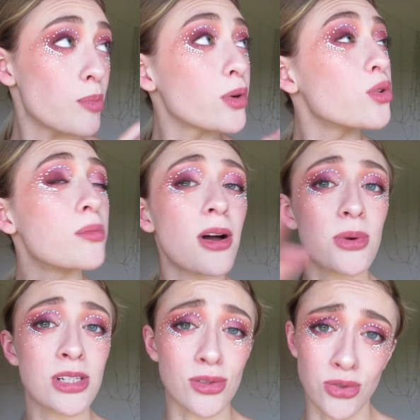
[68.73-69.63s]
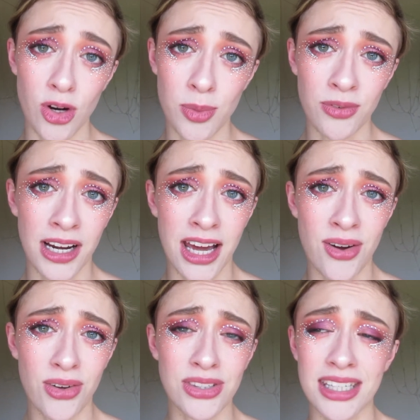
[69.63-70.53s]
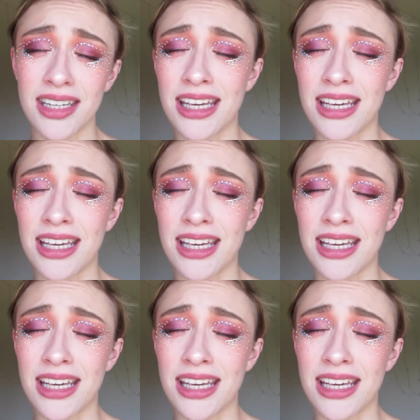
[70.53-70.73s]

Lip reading: but all my windows are open right now because it